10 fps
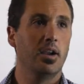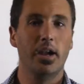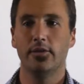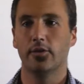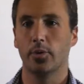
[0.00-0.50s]

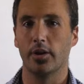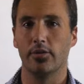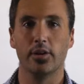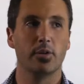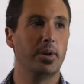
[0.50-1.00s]
Easiest way to
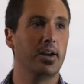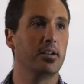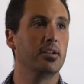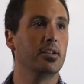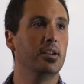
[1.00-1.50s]
think about
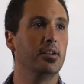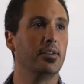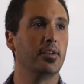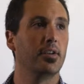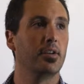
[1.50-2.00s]
it
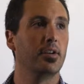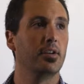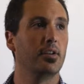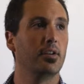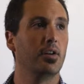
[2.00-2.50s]
is
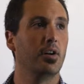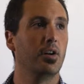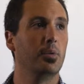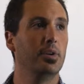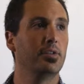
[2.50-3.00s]

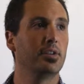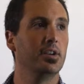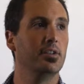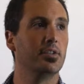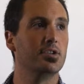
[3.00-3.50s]
a risk
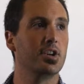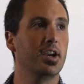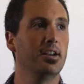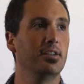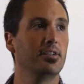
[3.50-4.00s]
is a
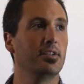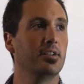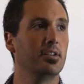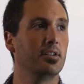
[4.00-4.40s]
chance